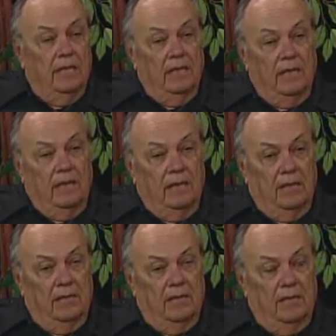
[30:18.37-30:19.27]

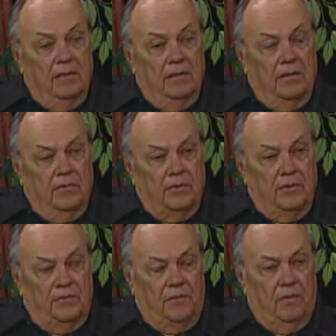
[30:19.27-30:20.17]
go to a
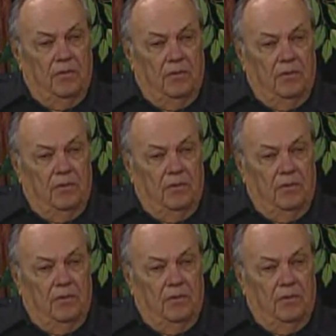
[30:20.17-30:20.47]
funeral,